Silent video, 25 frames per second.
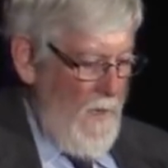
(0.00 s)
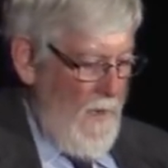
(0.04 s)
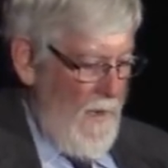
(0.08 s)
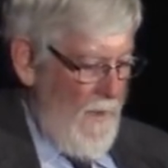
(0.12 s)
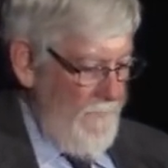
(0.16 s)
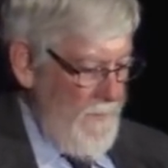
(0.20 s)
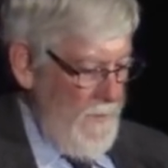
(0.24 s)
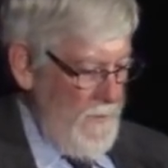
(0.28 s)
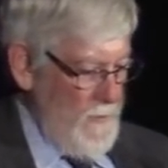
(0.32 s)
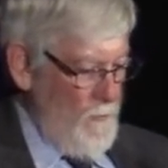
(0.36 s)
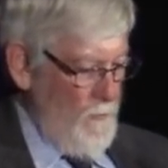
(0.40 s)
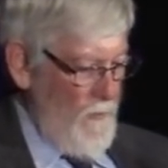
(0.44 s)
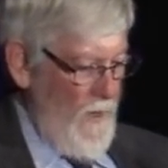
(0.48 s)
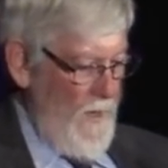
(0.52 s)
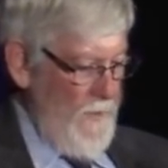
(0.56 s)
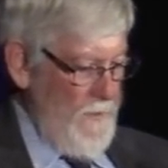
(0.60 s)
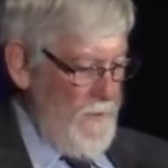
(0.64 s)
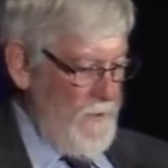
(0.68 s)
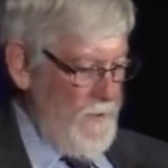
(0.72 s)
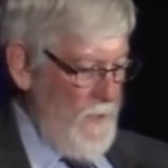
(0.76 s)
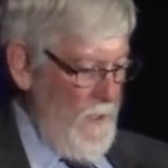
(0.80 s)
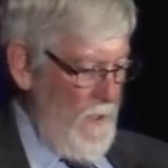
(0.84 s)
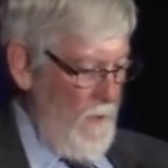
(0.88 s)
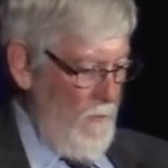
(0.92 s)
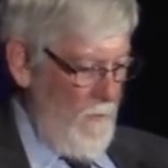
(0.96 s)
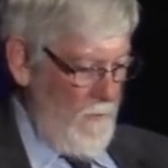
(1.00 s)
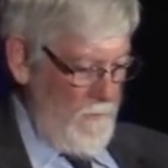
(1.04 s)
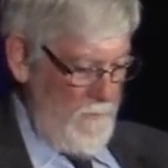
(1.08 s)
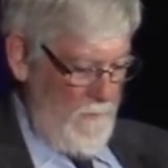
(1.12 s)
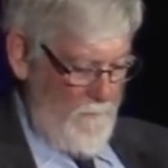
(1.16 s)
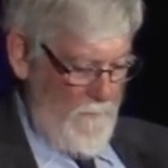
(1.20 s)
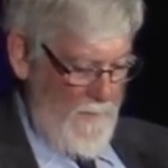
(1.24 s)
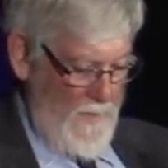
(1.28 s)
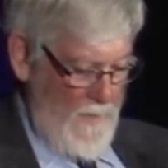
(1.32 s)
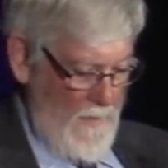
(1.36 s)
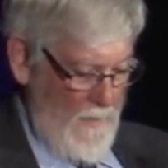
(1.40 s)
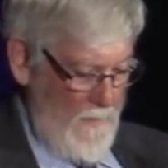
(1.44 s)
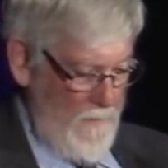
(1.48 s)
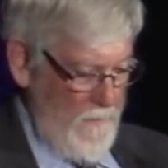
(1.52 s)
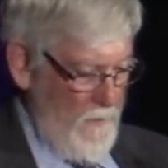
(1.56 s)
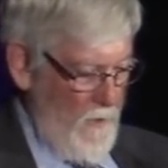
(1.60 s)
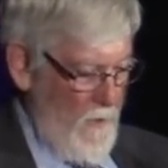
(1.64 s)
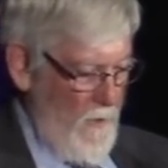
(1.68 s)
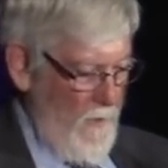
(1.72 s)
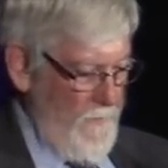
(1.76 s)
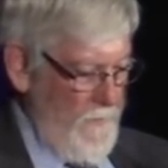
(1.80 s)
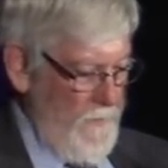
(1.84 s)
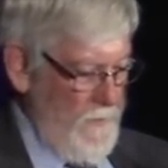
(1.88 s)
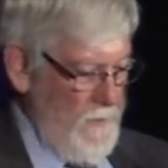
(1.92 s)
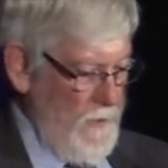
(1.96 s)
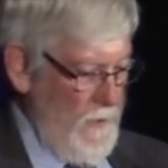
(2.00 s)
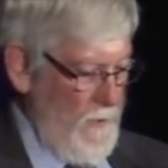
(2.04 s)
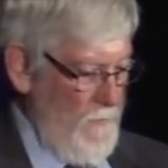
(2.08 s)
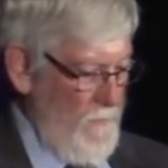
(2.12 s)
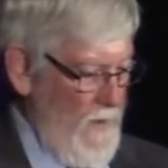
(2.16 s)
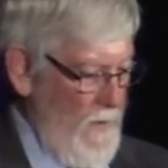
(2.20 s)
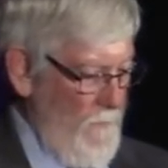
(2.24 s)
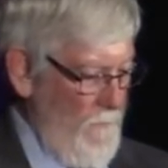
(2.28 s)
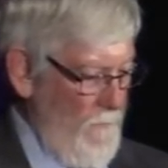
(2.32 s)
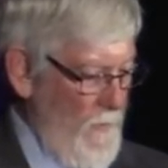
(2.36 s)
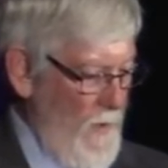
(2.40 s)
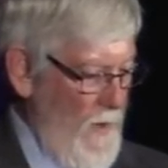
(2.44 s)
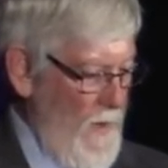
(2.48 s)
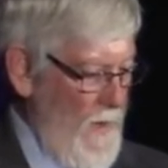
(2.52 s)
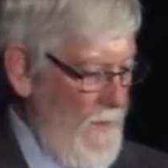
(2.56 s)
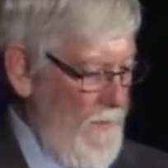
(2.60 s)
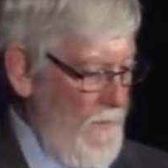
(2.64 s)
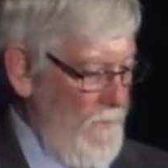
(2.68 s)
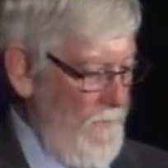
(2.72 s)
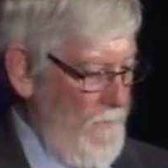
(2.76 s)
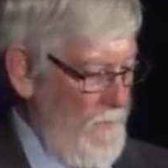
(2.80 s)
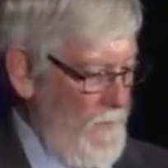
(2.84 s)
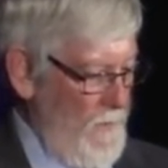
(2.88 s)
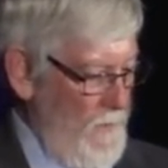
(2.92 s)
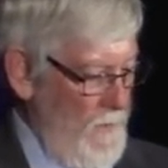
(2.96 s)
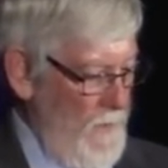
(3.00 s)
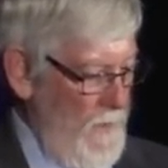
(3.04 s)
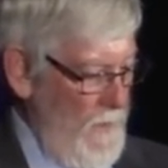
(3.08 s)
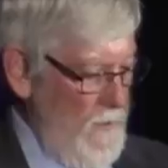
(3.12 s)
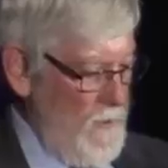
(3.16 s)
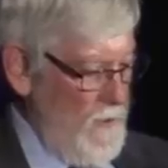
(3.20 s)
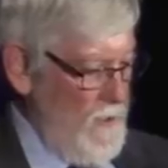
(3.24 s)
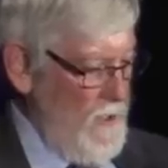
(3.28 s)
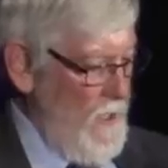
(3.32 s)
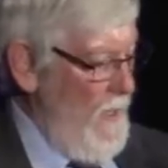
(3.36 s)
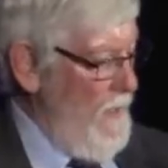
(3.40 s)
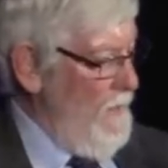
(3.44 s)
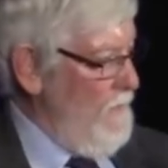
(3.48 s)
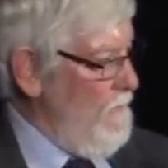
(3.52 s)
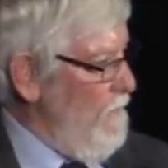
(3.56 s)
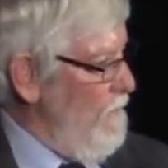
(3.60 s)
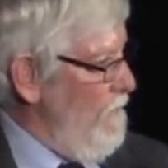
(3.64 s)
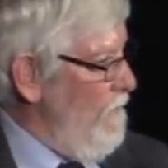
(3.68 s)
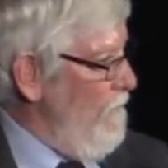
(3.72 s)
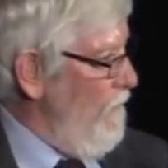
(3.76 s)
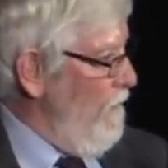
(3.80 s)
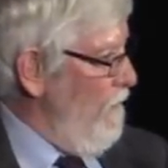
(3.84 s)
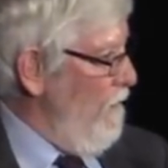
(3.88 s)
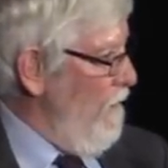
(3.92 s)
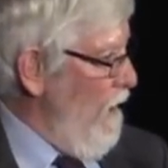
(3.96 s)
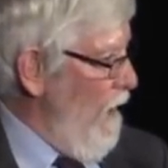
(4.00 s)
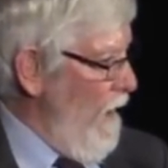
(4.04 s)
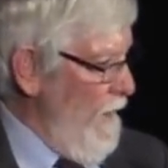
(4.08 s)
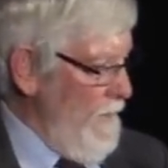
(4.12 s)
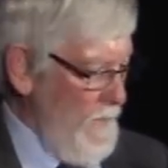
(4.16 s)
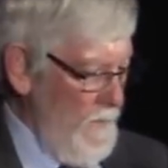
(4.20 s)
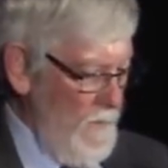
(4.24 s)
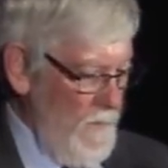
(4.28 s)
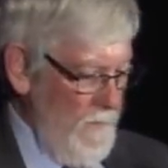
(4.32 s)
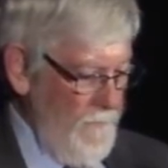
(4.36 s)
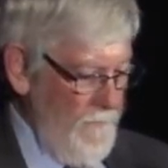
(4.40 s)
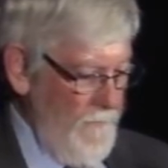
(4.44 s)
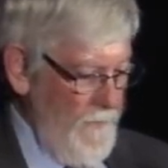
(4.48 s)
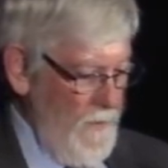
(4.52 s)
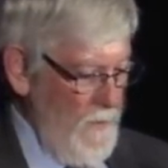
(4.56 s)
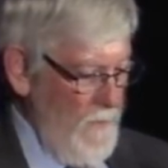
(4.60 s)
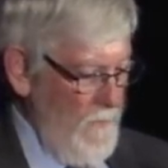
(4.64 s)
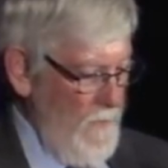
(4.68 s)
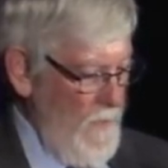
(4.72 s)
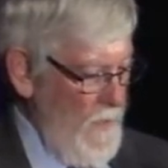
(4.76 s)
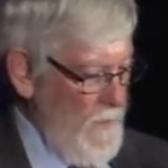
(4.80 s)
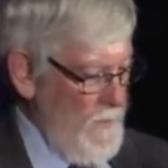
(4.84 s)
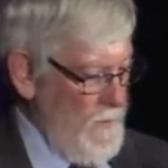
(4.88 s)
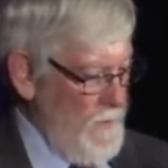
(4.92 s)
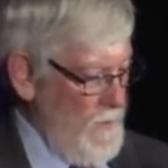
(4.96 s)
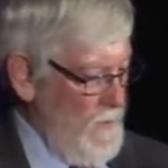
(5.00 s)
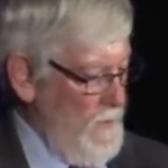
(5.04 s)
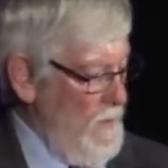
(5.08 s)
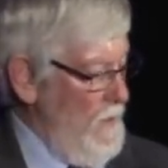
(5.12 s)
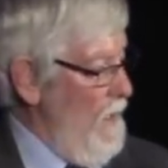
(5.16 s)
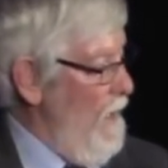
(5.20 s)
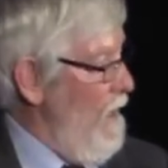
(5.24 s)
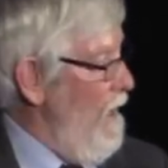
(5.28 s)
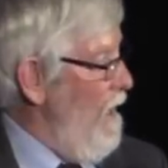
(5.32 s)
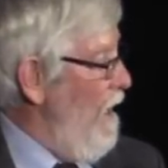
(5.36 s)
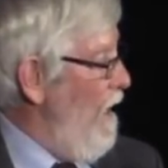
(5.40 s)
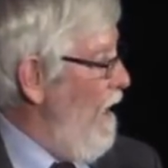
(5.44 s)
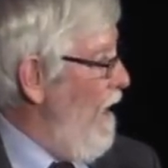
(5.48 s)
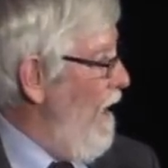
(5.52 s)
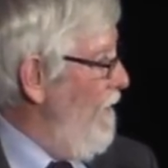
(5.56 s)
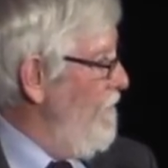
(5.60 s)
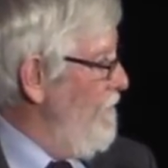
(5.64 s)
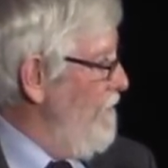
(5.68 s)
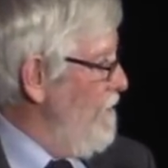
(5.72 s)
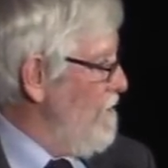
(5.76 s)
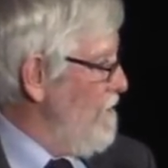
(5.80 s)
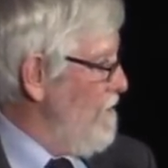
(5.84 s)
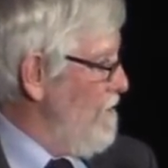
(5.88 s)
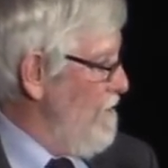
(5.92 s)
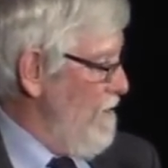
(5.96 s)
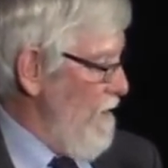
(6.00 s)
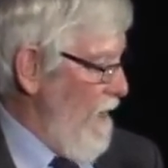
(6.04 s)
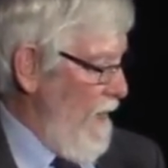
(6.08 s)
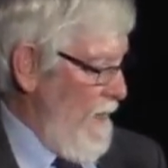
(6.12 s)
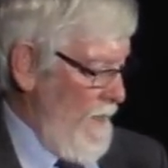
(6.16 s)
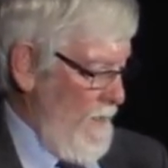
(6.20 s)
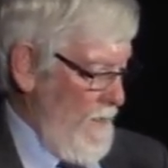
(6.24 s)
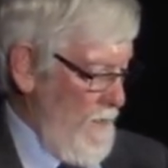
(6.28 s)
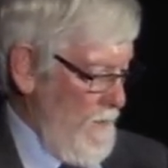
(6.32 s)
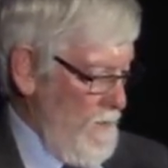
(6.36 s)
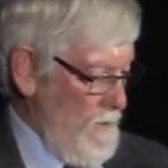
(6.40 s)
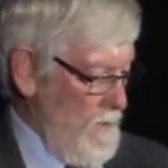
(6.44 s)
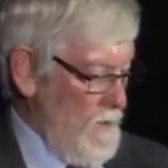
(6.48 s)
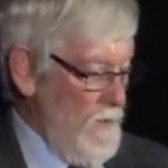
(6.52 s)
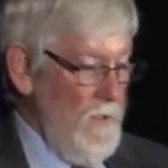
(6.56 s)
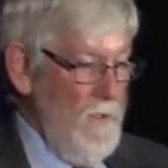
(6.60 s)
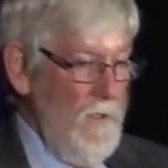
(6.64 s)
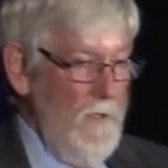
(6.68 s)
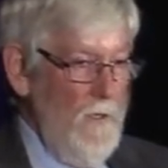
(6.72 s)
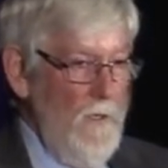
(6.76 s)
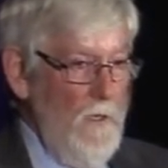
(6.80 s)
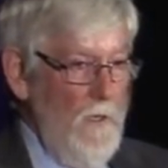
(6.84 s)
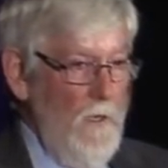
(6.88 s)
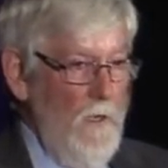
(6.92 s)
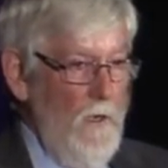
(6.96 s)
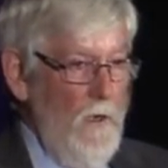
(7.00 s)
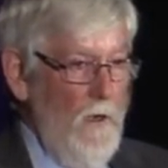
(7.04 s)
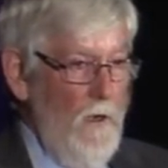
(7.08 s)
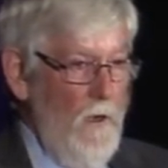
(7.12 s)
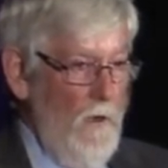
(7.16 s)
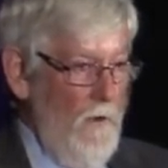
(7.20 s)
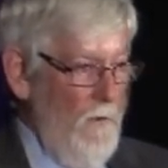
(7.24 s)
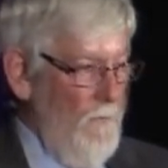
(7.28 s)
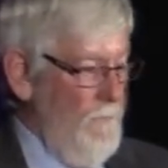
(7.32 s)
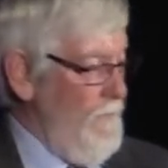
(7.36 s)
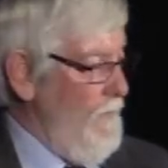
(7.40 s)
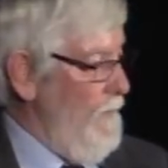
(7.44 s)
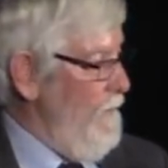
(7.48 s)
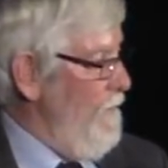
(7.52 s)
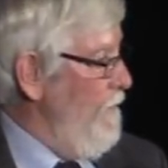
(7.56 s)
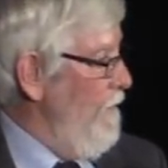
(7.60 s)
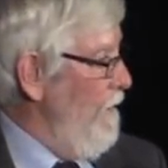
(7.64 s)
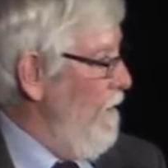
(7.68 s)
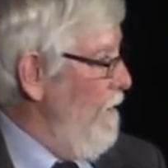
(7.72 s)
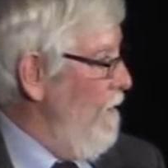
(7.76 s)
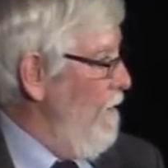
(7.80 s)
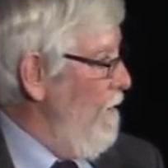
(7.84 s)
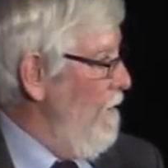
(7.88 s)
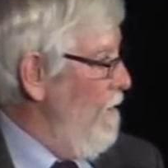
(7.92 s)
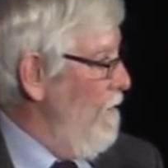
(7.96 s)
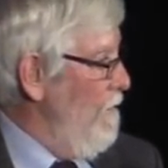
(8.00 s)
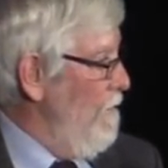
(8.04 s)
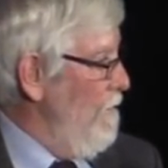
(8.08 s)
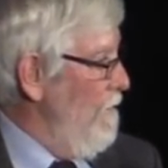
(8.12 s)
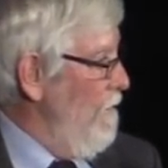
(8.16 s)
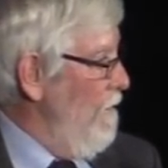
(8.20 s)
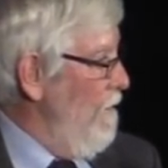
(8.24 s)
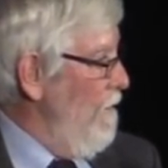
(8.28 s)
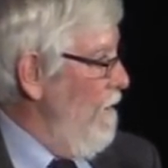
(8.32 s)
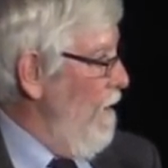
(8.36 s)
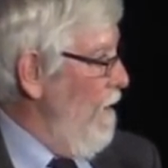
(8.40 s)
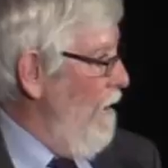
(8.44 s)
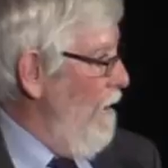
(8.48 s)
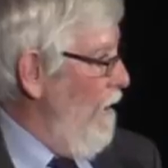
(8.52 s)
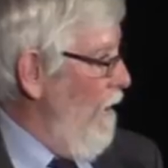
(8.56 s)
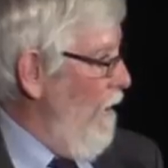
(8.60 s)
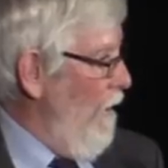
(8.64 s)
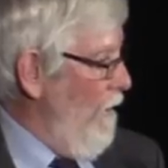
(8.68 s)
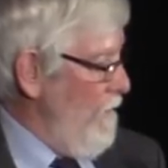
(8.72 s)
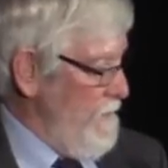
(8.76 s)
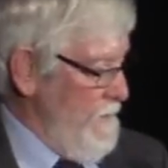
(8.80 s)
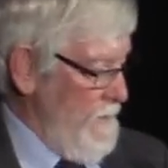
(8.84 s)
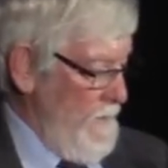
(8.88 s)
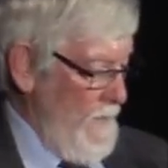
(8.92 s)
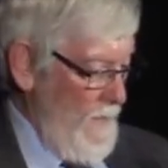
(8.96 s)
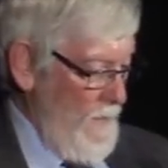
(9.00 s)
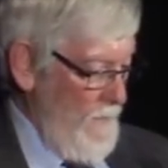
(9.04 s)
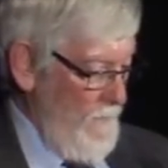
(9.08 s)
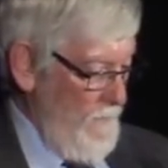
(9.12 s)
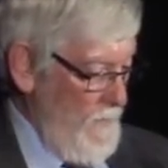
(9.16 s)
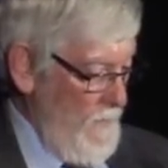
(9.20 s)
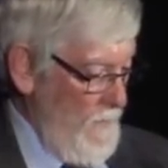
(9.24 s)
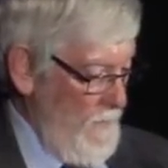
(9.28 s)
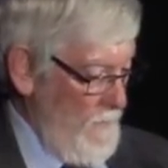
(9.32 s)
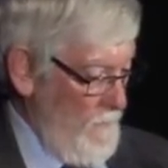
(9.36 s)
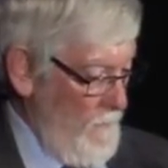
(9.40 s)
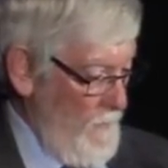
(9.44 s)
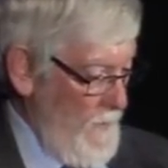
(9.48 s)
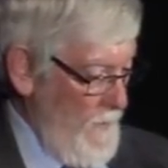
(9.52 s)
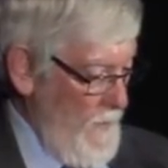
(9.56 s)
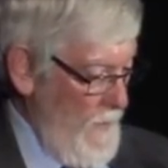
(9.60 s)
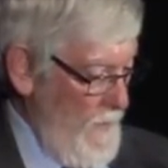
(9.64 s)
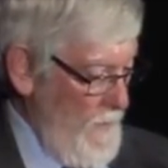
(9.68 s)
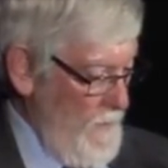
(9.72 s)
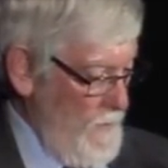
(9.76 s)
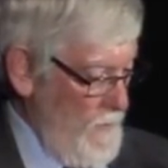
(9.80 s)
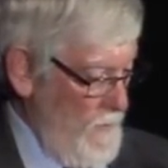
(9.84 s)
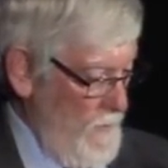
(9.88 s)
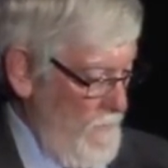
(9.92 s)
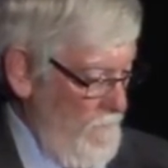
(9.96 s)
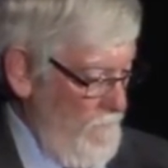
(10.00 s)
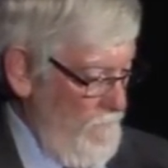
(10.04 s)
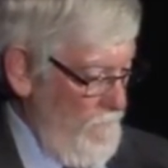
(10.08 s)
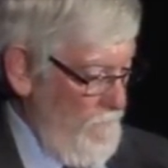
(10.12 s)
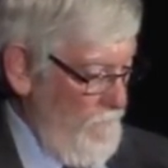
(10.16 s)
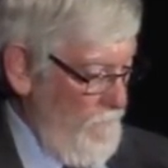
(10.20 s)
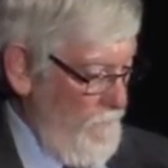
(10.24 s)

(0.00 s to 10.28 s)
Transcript: And this ratio will depend on the geomembrane, the leachate, the liner configuration, and the stage of the oxidative degradation.